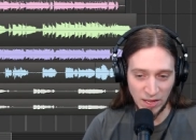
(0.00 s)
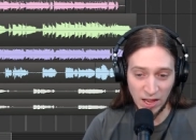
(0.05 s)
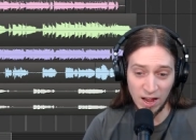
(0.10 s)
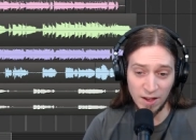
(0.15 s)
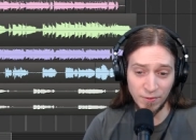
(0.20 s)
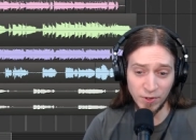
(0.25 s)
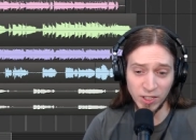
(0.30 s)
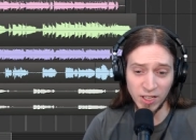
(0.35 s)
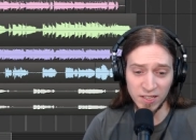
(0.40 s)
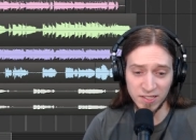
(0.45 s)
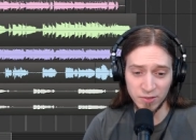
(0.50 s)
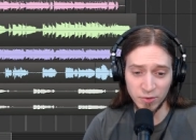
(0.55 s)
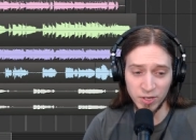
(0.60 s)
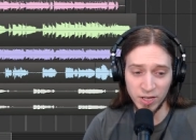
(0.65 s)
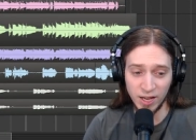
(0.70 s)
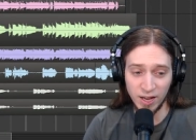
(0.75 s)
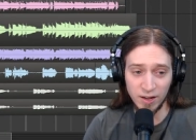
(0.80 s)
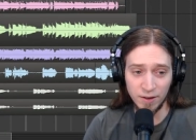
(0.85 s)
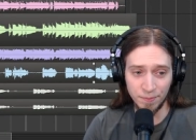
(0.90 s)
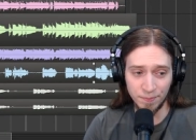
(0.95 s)
I think that's
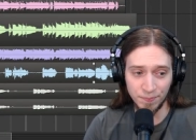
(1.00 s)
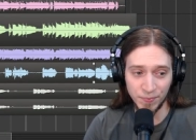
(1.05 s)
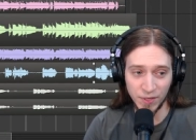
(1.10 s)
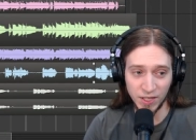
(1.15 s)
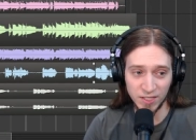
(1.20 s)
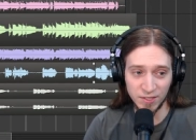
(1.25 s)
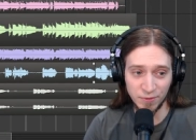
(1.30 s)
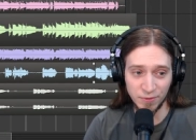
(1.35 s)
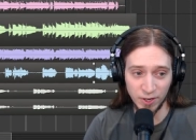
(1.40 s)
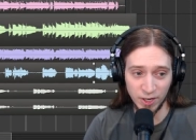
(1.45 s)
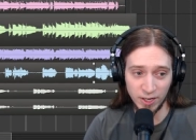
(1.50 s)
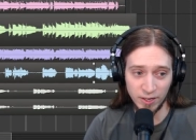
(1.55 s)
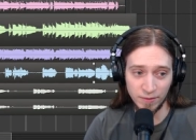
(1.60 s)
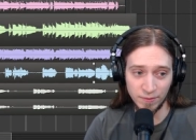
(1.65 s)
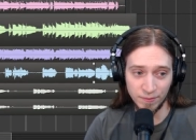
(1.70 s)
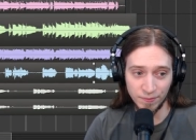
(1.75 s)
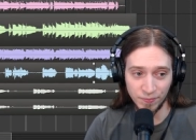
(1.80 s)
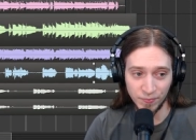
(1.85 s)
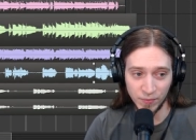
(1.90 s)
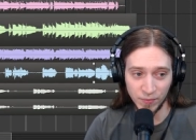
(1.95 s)
okay. That's fine.
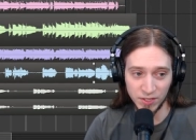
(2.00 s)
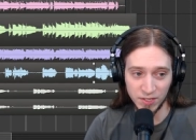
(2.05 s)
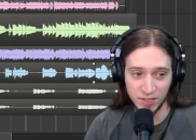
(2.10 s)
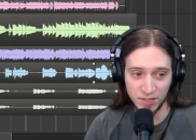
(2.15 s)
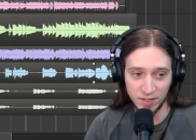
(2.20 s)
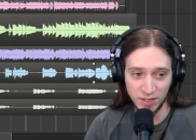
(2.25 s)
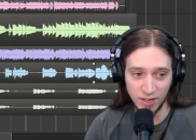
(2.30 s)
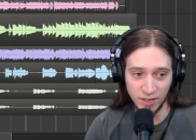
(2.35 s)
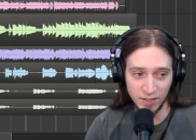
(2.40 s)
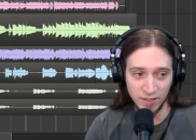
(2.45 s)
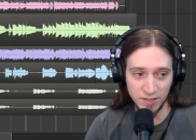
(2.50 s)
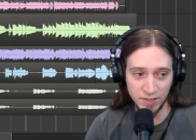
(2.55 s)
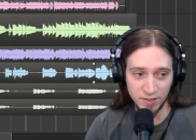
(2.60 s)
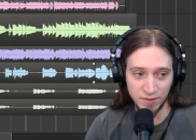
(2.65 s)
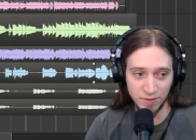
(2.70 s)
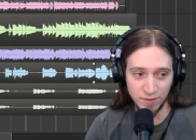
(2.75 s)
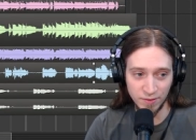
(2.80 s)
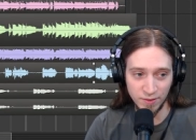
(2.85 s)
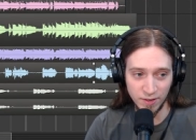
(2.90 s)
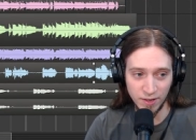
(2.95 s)
This is nice.
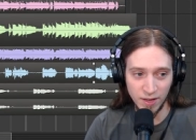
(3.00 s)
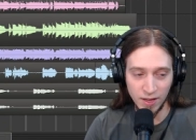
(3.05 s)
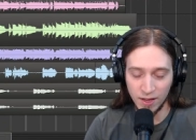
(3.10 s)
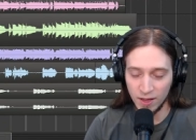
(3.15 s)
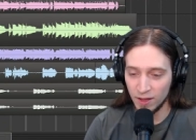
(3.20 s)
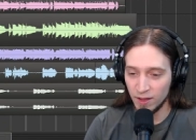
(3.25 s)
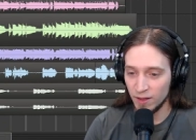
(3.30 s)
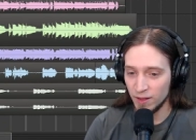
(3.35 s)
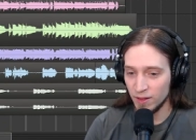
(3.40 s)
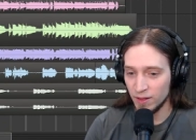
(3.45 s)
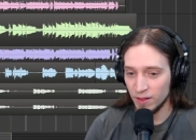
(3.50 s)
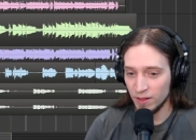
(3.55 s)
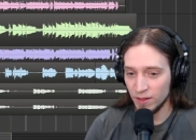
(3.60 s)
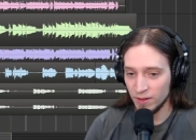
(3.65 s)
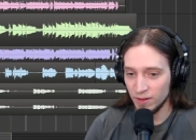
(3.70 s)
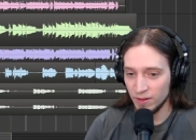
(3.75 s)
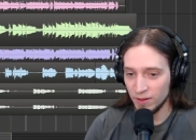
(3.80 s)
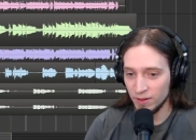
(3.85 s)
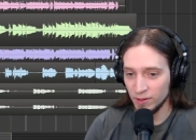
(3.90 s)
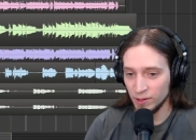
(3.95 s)

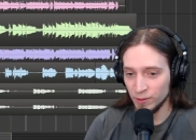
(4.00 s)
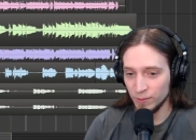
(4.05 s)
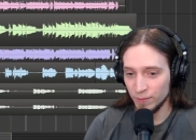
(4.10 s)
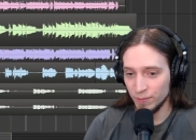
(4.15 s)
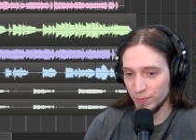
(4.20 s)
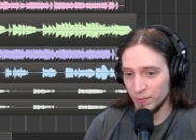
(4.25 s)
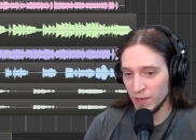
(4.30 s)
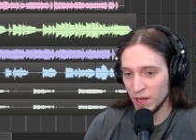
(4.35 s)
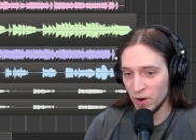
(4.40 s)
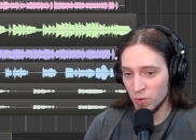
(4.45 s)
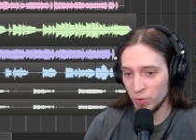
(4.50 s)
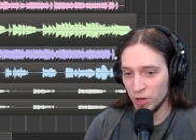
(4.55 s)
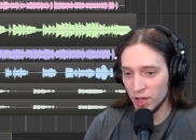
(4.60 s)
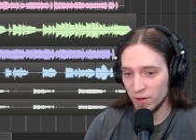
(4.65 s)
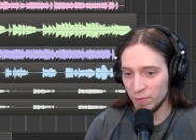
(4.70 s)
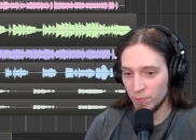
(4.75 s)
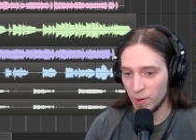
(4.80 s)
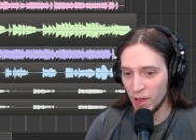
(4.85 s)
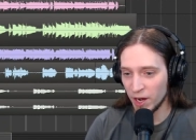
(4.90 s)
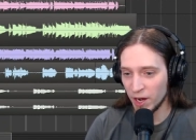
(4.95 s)
Uh, now we
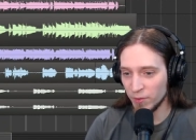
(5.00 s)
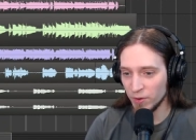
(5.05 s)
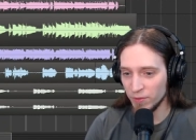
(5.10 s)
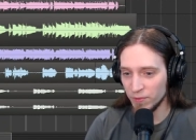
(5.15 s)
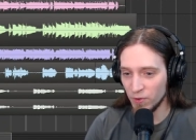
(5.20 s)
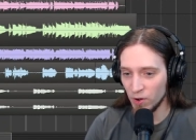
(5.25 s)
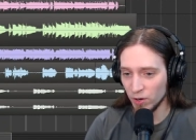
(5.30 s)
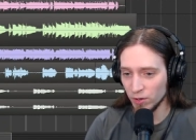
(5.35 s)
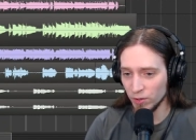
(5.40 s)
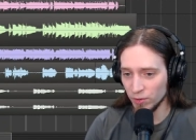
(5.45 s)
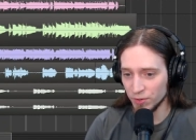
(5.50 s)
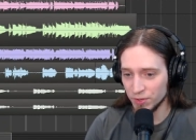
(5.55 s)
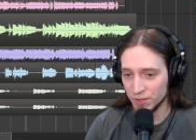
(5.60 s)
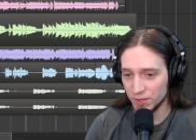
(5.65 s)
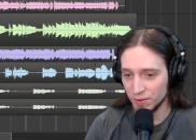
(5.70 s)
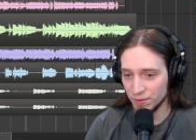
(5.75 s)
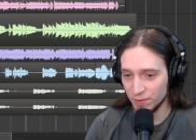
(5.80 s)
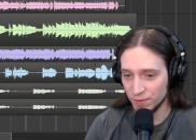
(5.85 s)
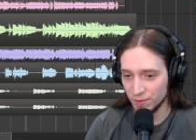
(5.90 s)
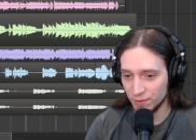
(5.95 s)
have background
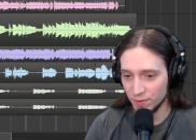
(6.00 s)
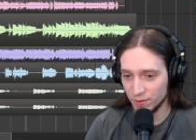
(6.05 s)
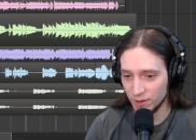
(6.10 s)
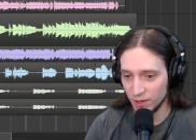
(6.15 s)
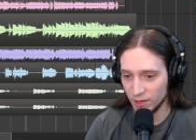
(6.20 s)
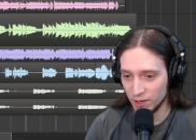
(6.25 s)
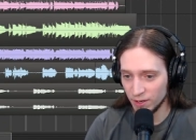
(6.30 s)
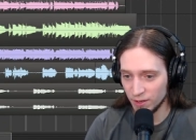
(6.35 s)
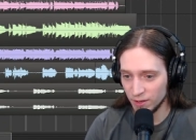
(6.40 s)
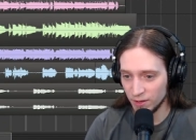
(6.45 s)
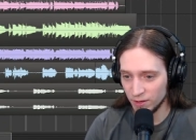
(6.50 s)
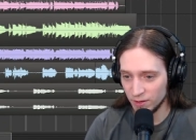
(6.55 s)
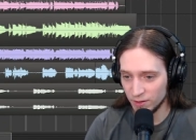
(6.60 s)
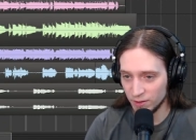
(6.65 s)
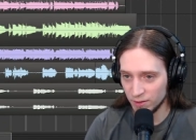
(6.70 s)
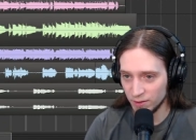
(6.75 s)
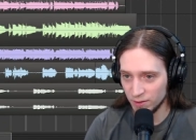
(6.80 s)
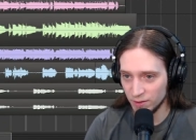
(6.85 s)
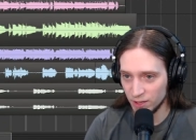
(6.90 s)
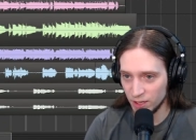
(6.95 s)
vocals, and
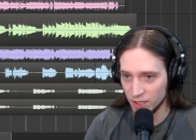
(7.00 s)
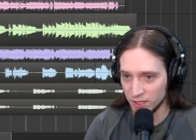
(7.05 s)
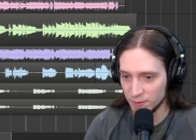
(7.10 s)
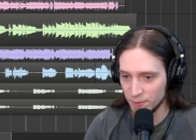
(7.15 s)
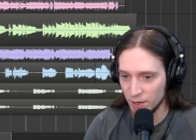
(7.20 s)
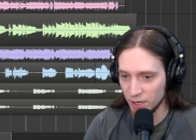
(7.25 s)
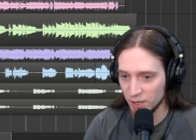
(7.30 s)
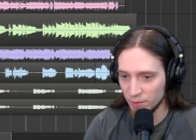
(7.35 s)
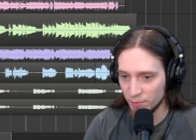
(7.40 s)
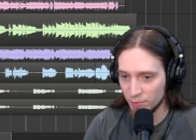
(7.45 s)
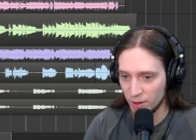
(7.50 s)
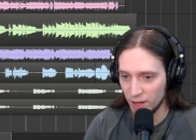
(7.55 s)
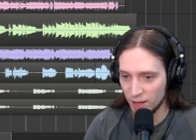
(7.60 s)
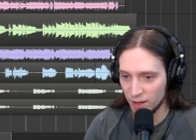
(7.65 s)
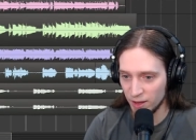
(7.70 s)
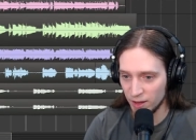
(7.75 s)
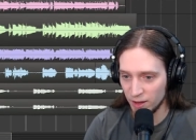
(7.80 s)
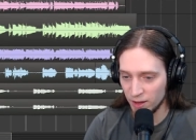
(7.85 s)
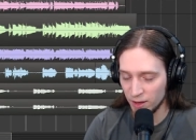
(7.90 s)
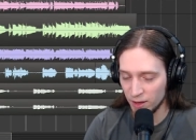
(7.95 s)
let's make a
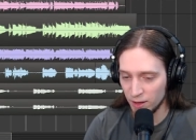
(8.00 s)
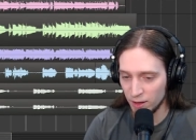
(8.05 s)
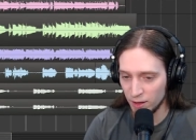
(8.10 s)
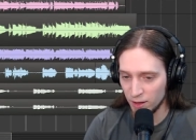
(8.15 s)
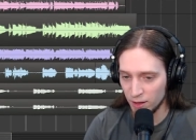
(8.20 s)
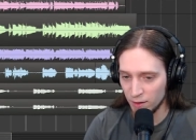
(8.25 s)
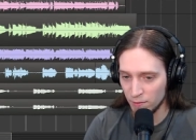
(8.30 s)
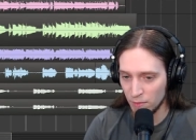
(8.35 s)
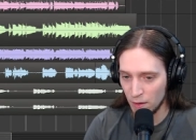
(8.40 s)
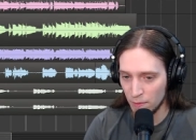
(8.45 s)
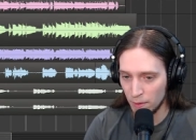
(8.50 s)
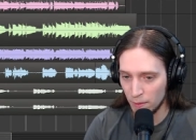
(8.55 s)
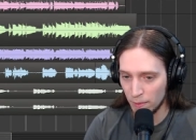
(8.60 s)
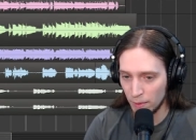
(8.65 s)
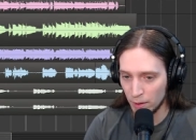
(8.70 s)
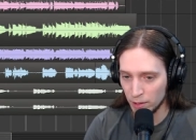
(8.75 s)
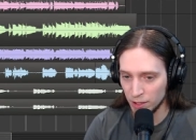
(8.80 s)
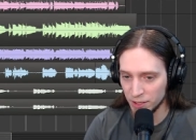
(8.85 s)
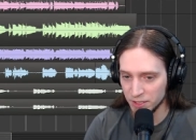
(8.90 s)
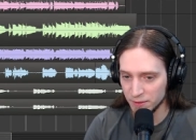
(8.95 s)
ba ba ba
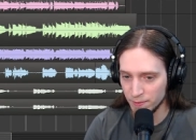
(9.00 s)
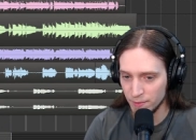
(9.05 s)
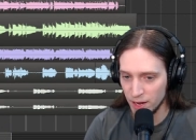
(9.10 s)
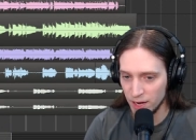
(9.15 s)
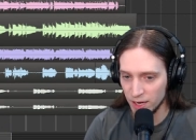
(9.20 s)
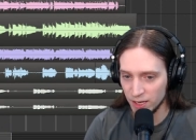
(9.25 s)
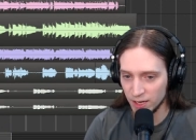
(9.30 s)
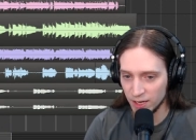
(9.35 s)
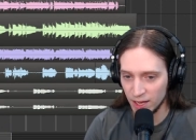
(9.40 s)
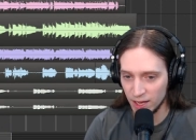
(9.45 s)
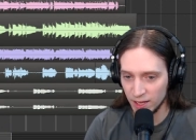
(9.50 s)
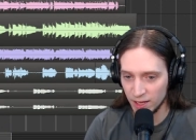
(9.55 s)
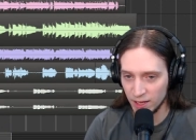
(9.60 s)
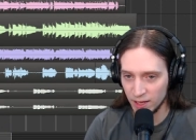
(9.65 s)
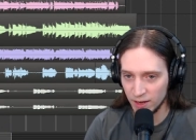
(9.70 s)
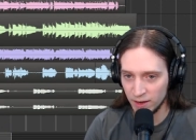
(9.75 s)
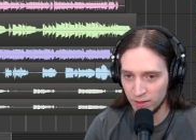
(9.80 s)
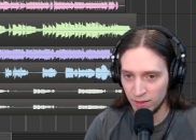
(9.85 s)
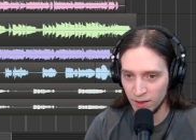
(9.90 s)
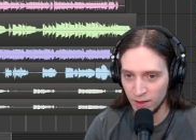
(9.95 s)
ba let's make
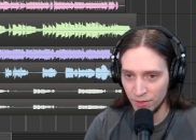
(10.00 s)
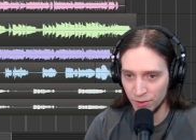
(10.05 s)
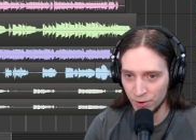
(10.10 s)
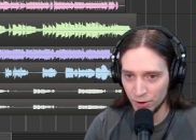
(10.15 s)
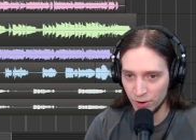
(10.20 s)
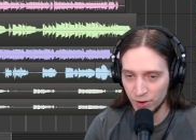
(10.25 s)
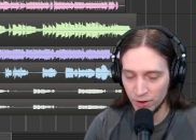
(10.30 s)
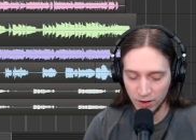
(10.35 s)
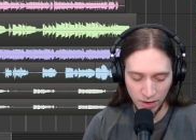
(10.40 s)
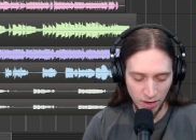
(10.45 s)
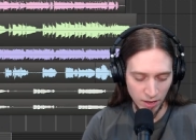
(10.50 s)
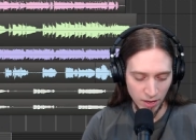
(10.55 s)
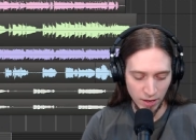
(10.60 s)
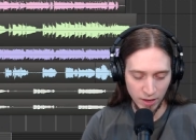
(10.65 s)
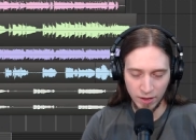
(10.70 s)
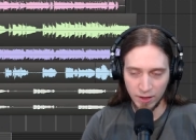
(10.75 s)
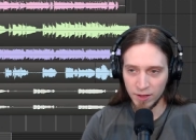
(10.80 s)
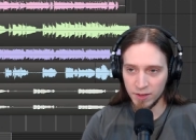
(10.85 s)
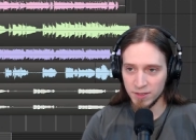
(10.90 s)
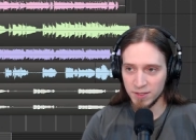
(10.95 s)
another
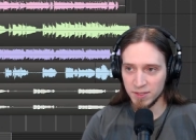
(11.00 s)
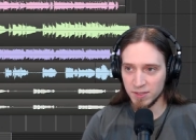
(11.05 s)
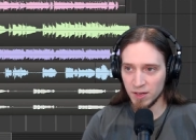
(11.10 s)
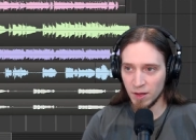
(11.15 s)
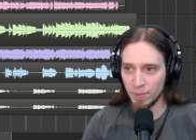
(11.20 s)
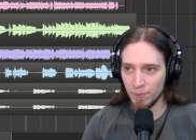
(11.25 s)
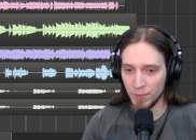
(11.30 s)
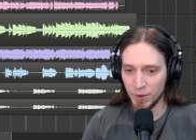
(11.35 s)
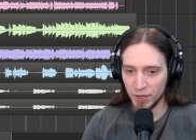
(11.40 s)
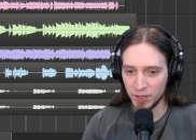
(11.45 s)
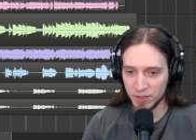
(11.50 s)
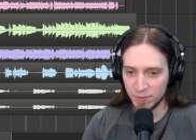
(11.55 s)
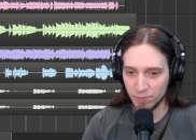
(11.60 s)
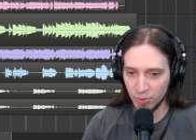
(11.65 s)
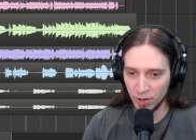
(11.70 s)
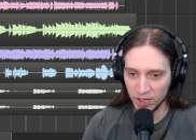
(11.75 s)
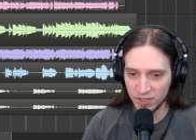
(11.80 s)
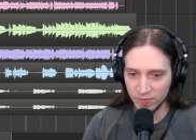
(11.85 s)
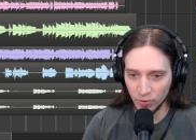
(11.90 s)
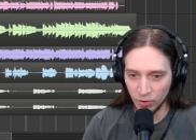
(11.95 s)
submix
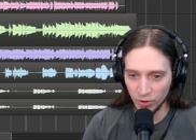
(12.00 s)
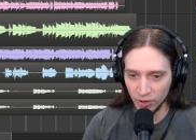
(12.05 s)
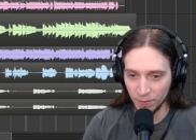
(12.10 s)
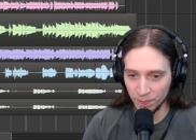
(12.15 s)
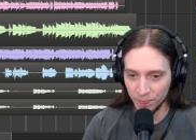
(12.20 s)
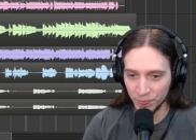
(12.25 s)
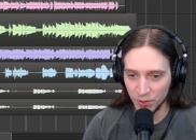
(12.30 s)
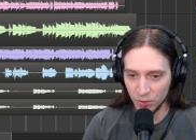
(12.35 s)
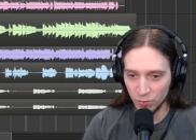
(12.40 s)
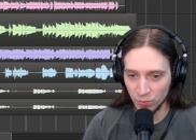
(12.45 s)
bus for them.